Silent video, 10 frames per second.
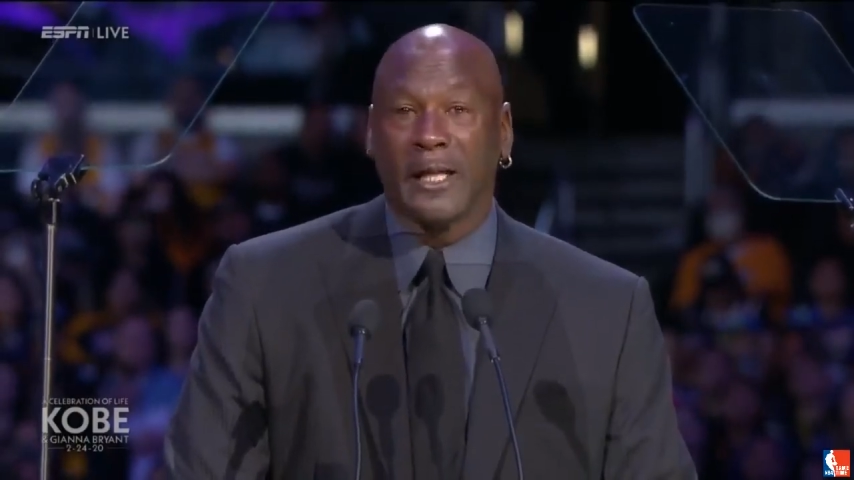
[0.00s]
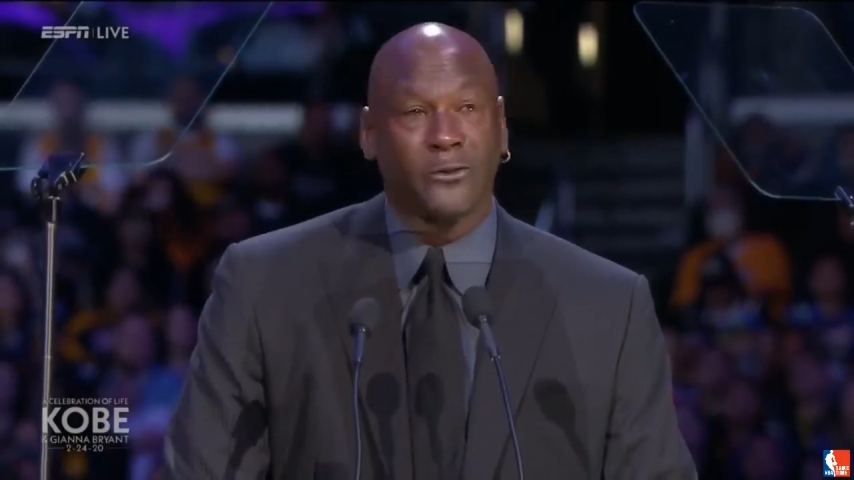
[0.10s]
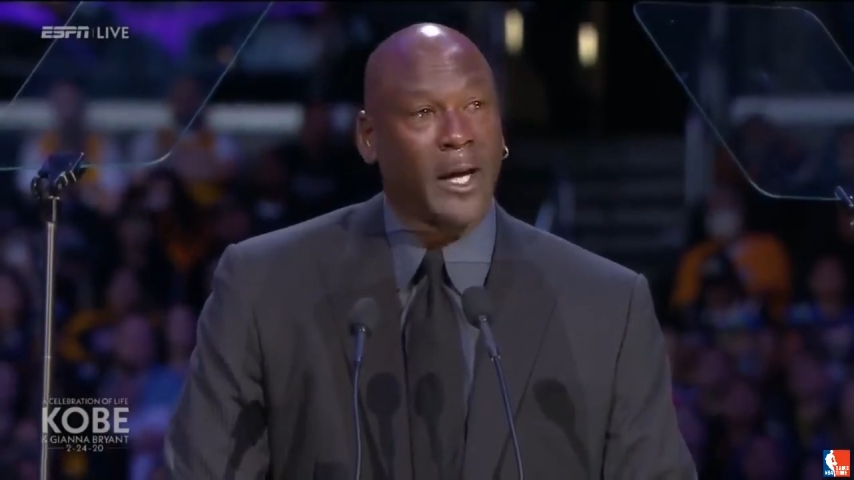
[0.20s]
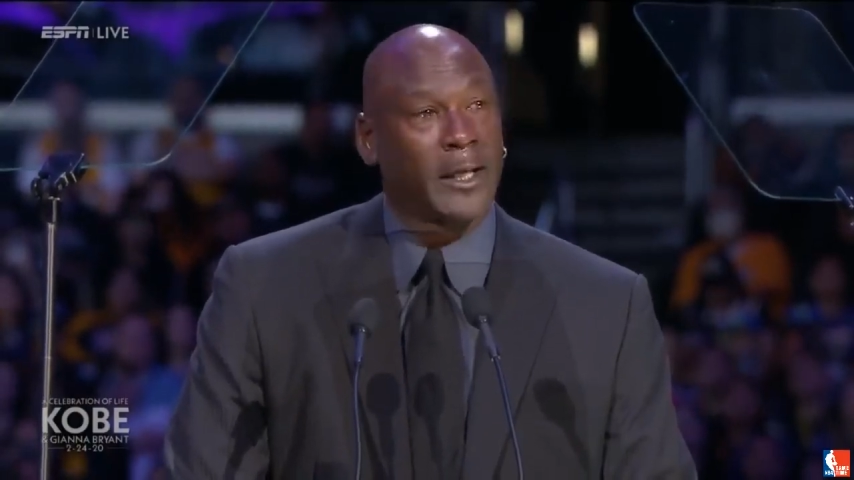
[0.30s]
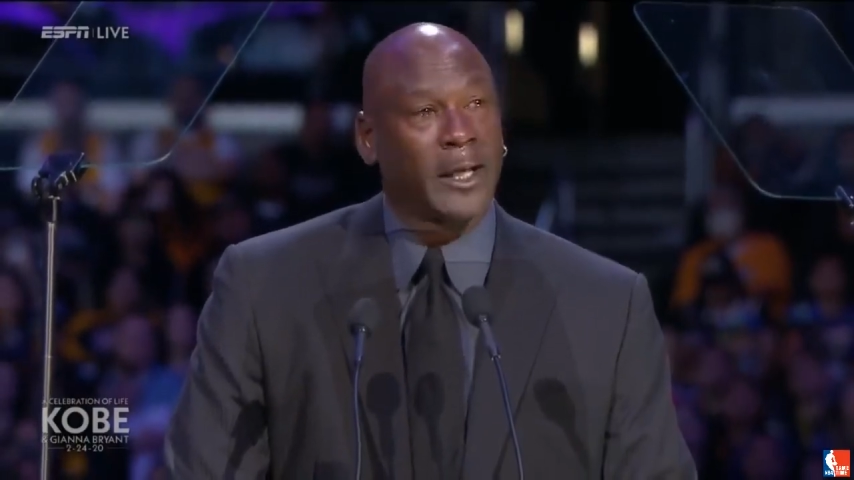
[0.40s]

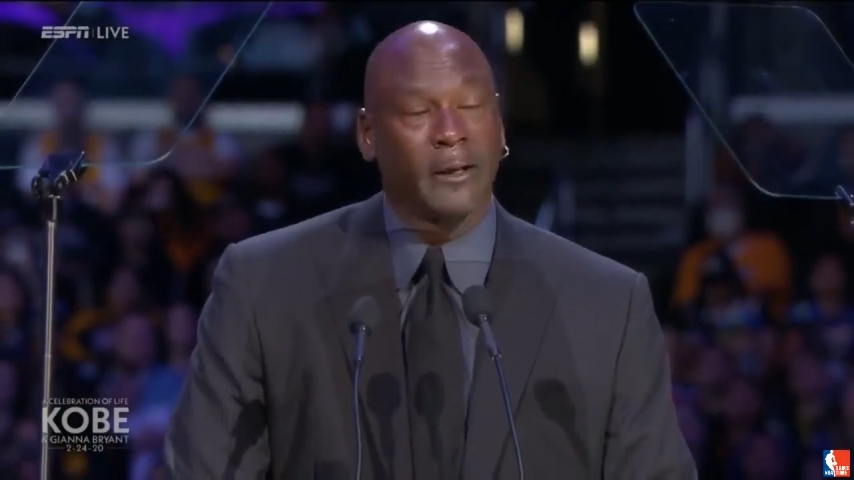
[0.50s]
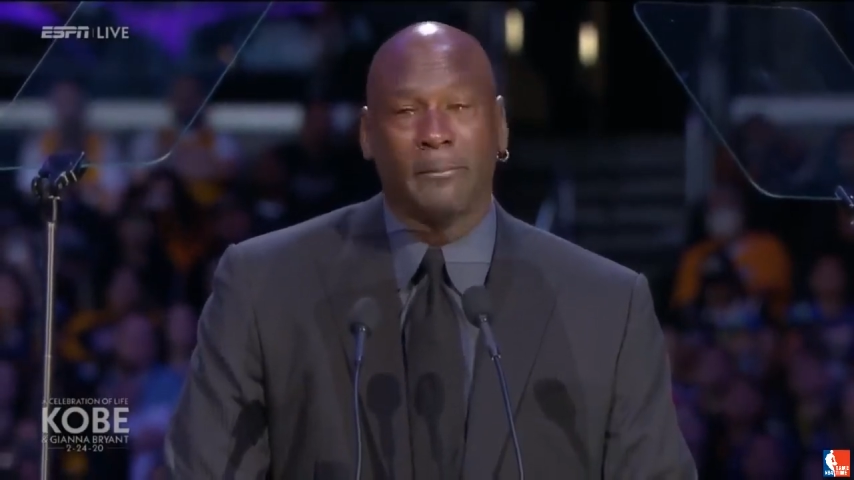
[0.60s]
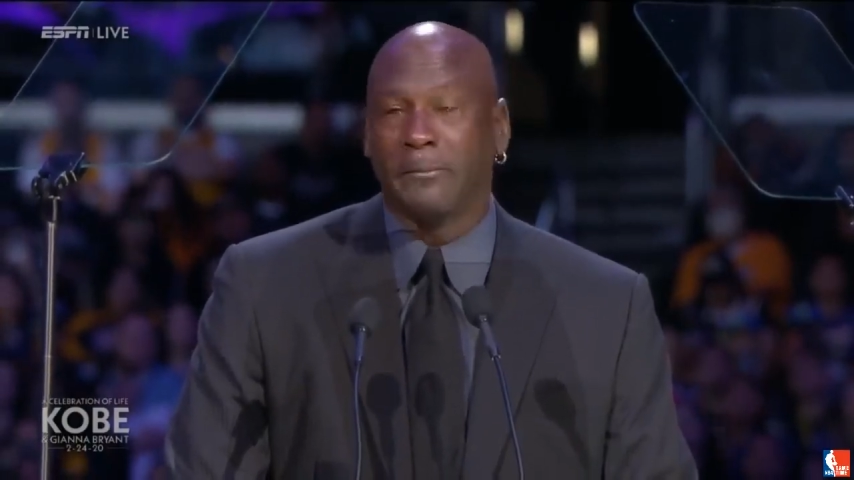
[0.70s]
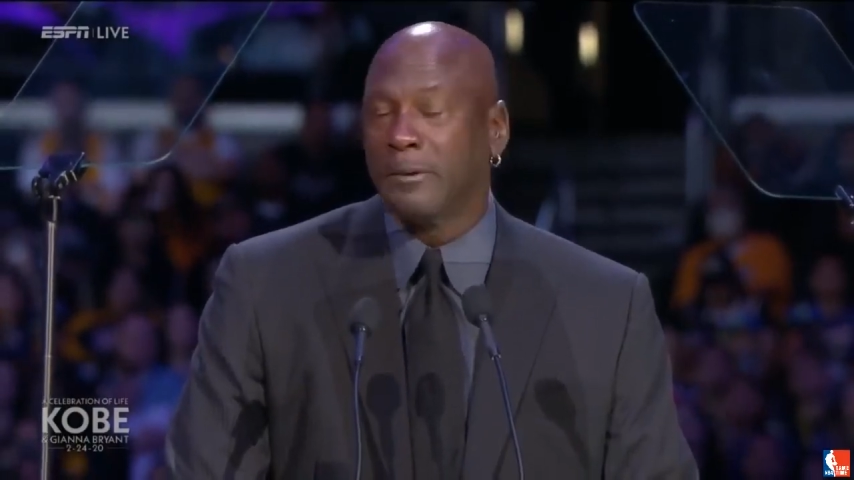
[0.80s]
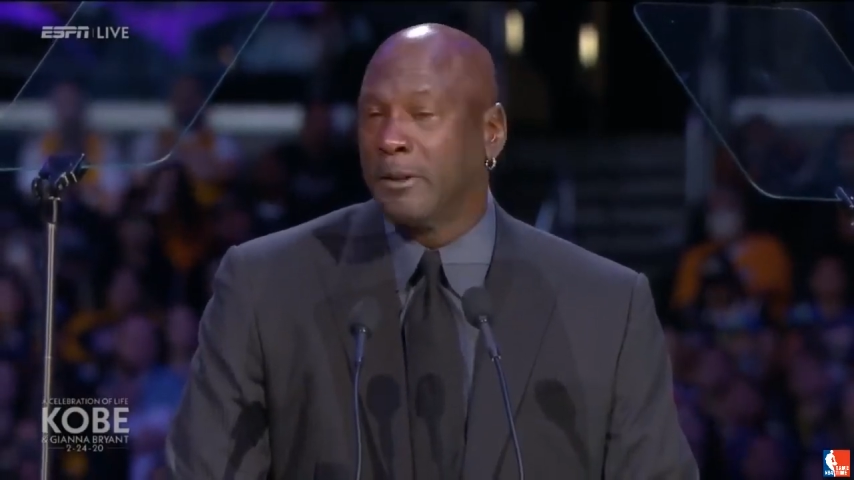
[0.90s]
tried to help
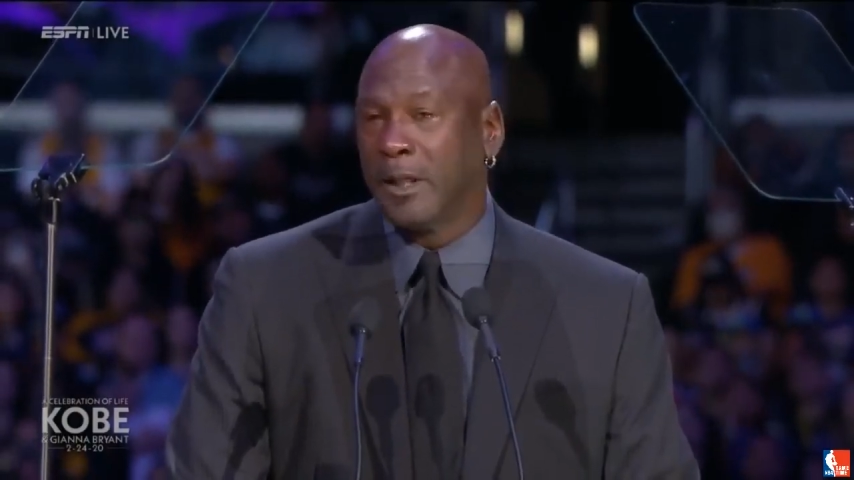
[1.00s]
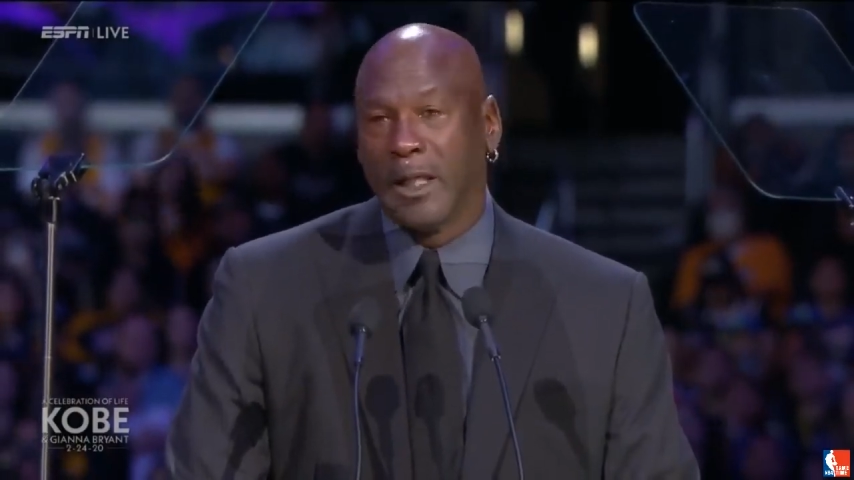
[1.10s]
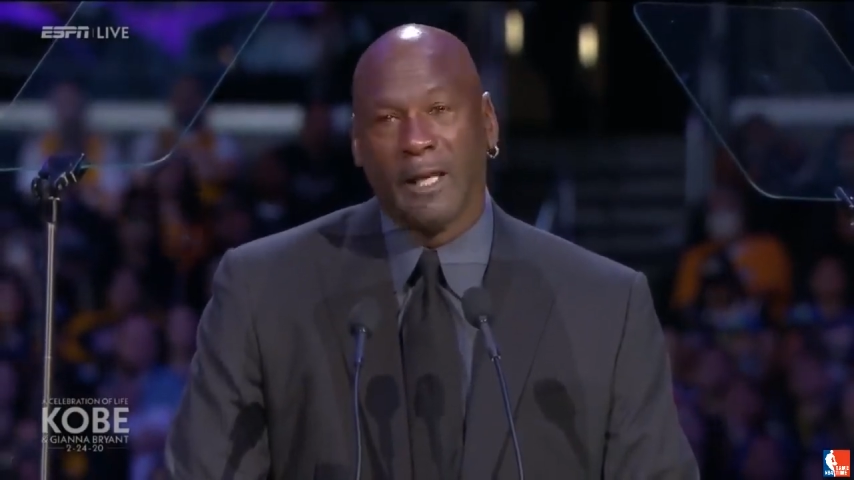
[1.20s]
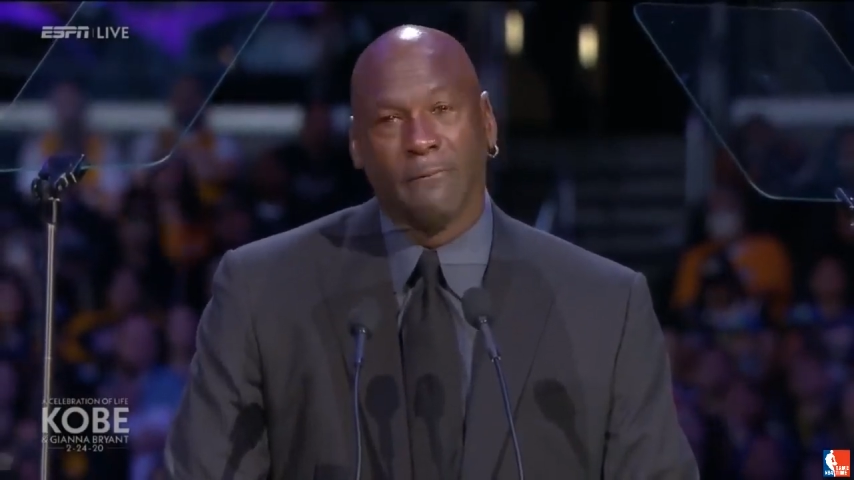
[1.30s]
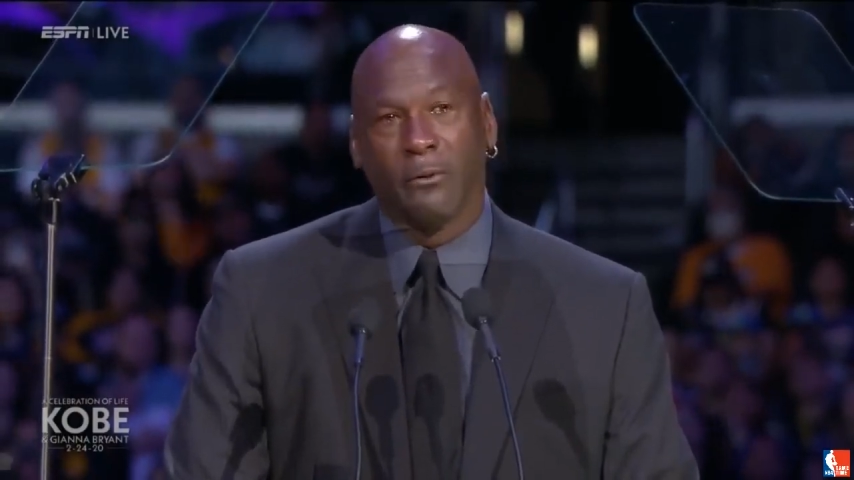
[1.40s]
in
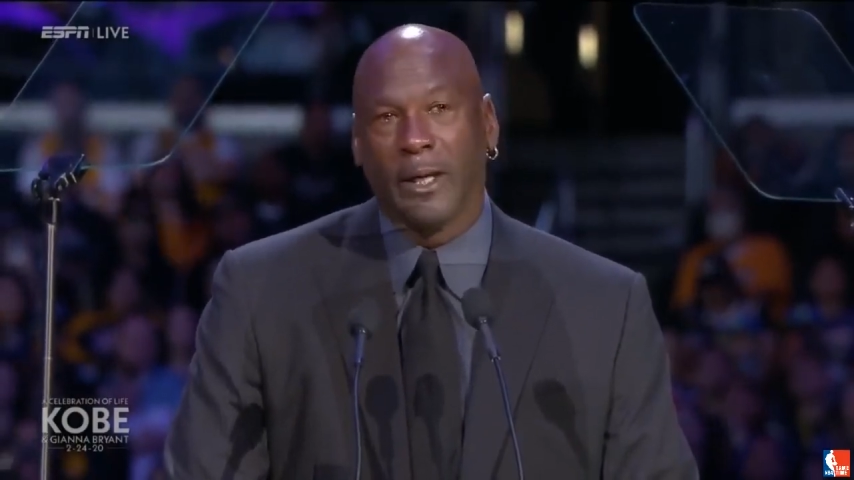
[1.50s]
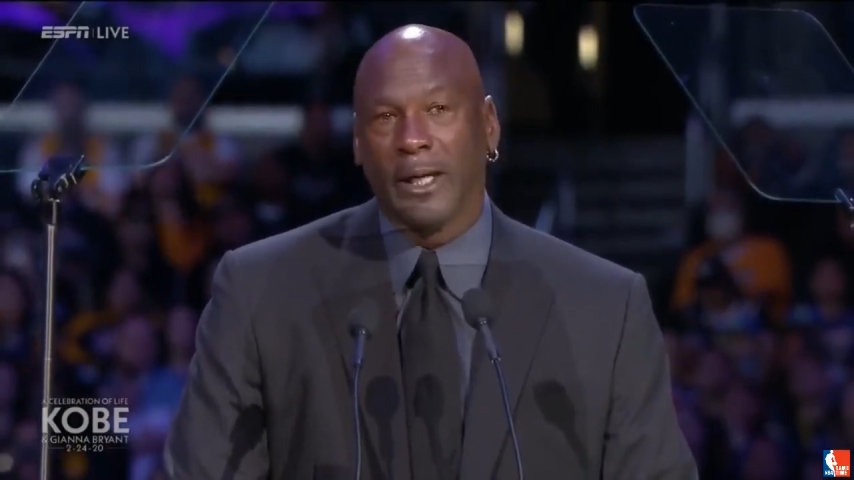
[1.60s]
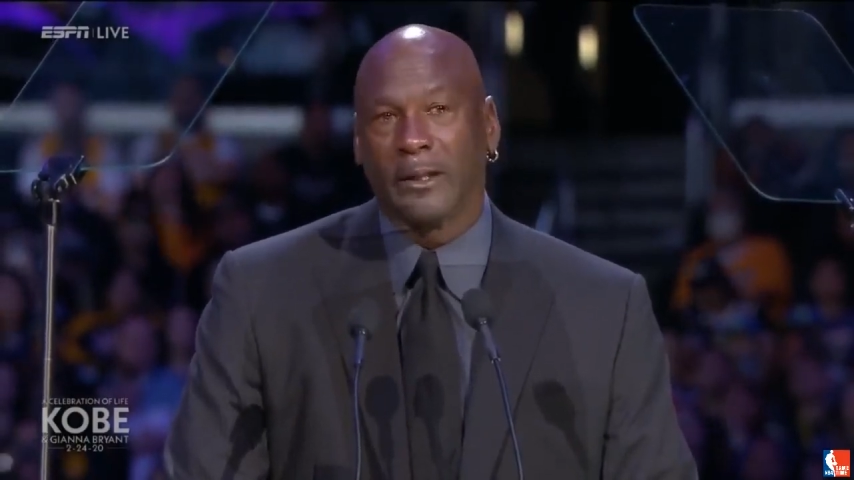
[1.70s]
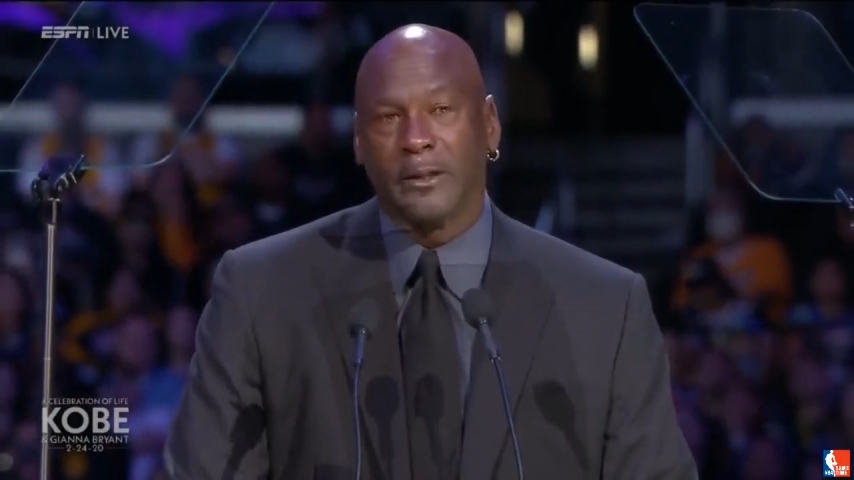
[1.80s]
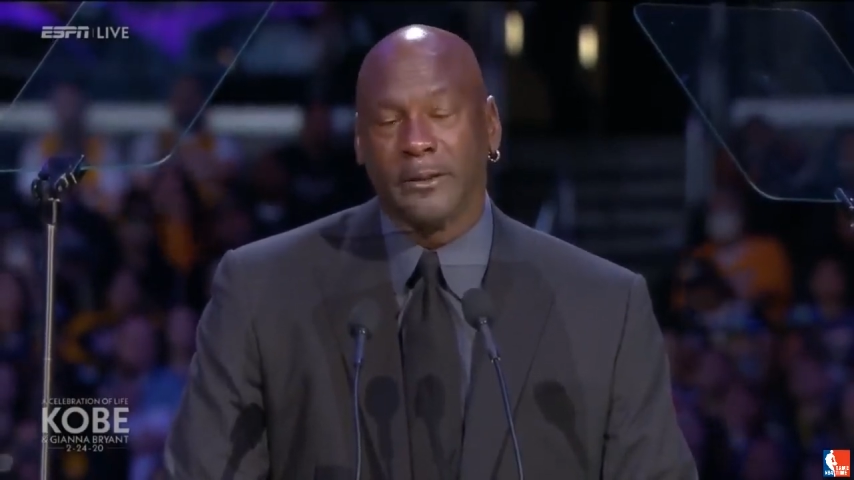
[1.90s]
every way I
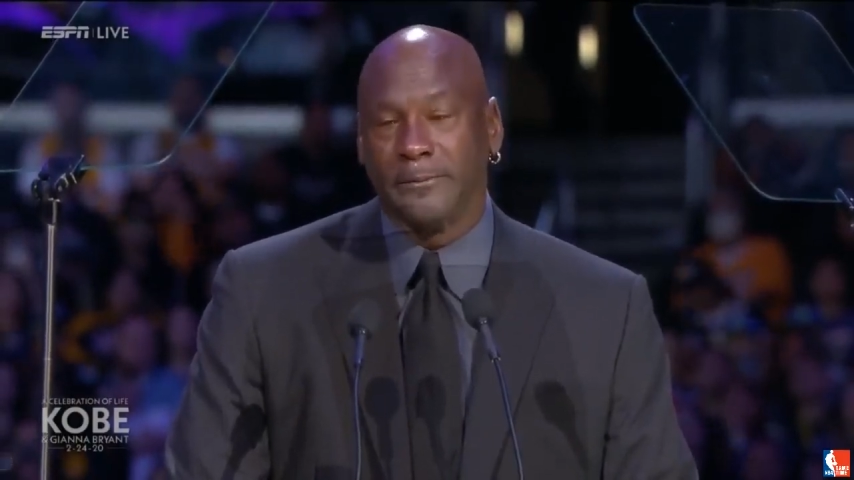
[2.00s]
could.